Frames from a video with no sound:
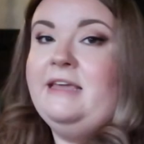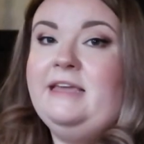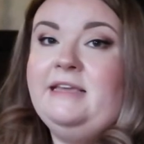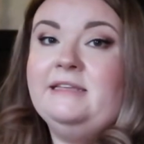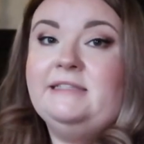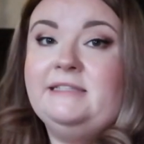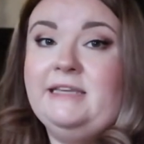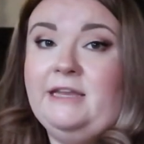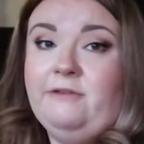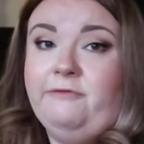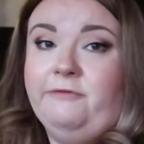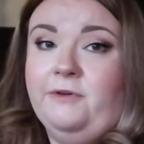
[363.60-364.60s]
the
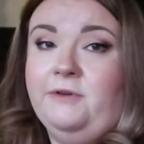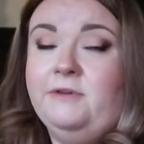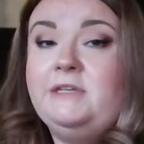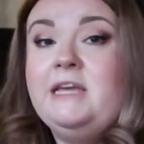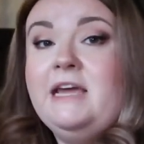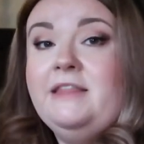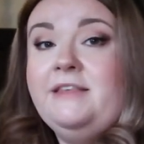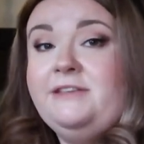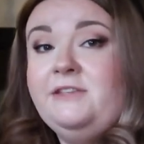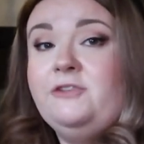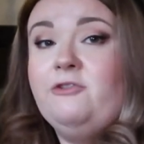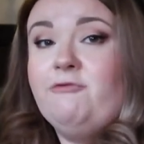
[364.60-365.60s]
skin food
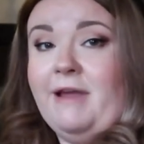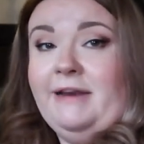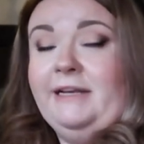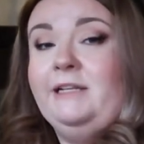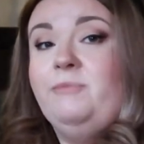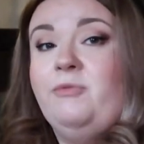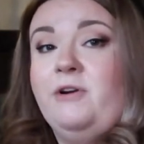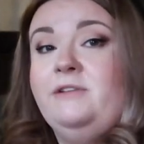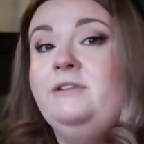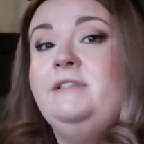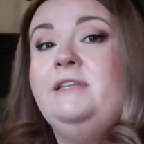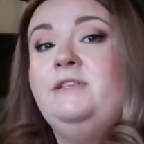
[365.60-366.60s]
this is a great little
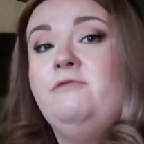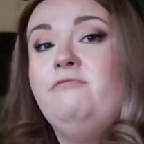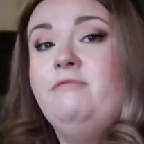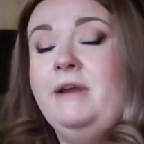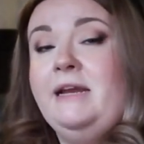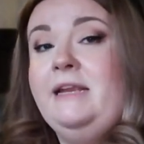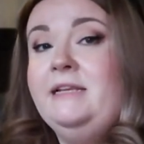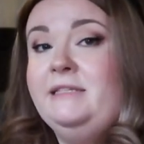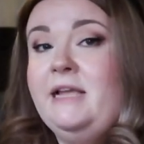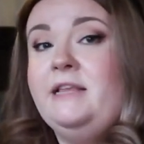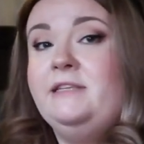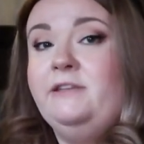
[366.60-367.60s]
product it's a really
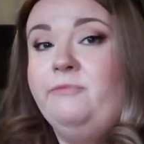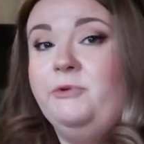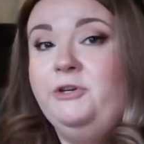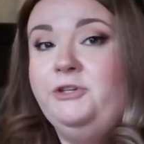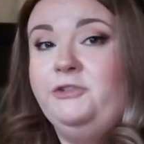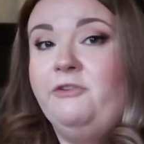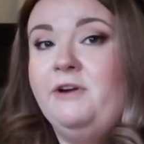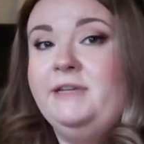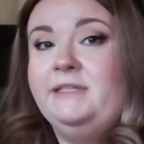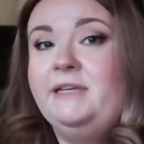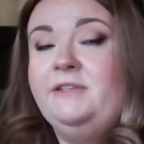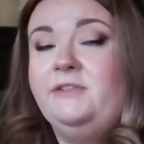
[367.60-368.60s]
intensive
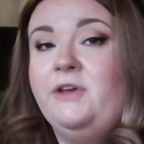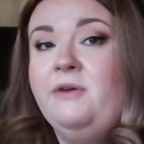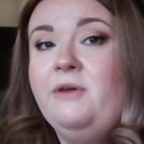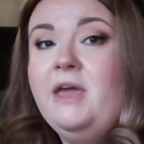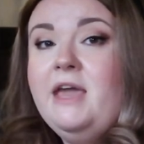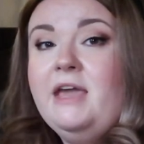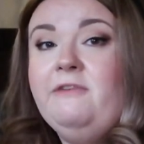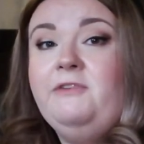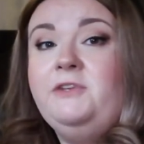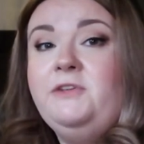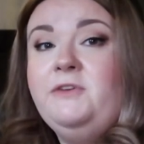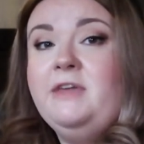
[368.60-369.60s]
moisturizer so if
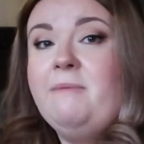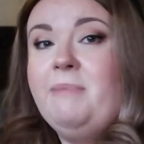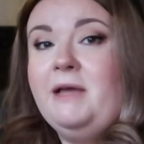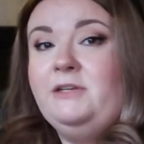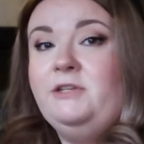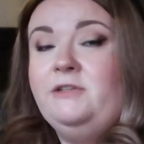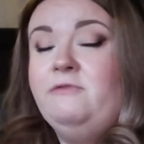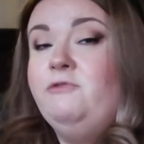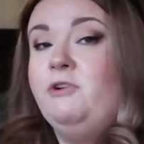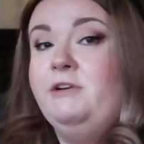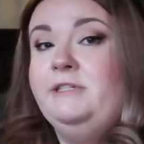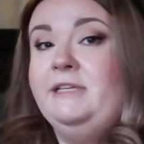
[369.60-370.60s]
you do get patches of
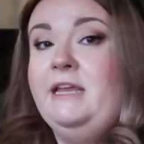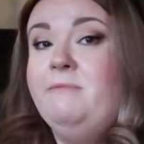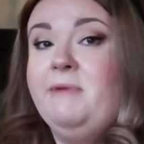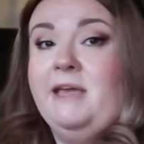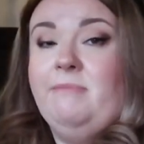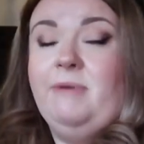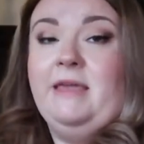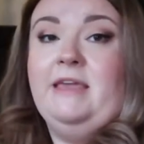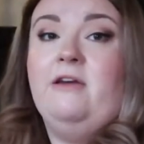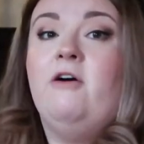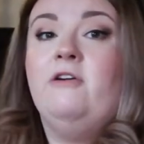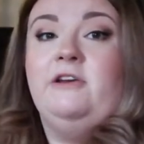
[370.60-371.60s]
dry skin
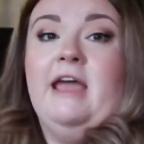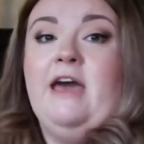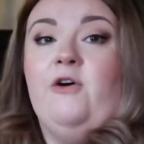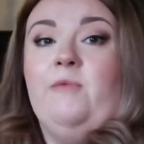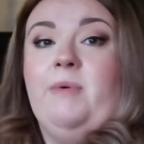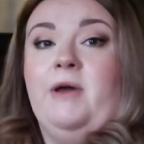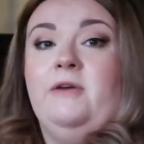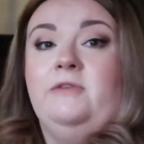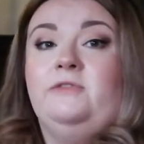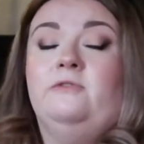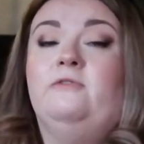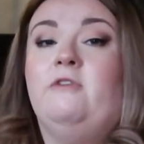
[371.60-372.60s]
maybe on your
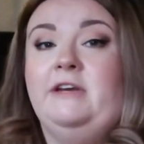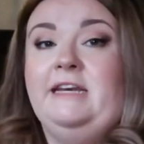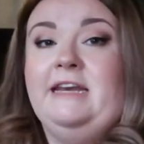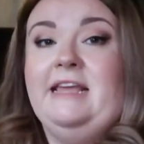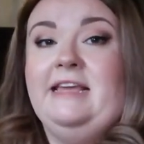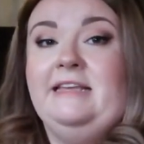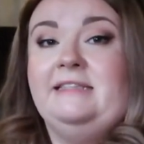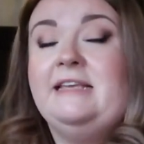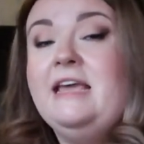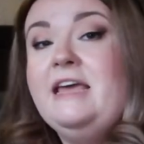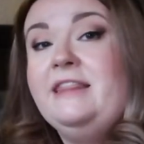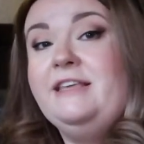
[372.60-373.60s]
elbows or on your knees
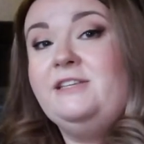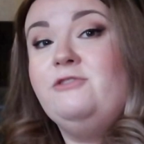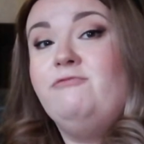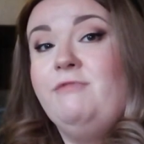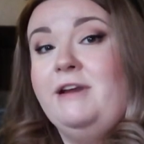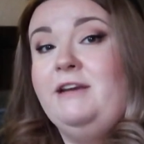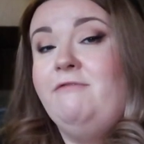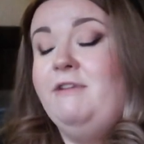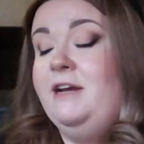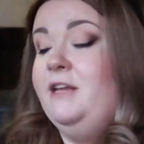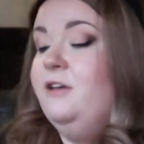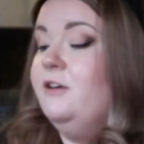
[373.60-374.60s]
this is really
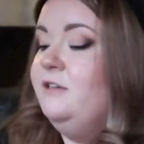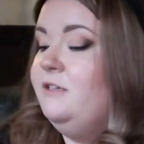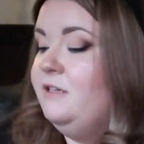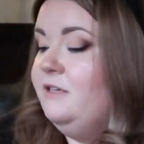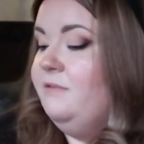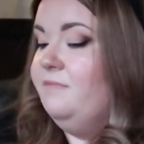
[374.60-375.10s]
really good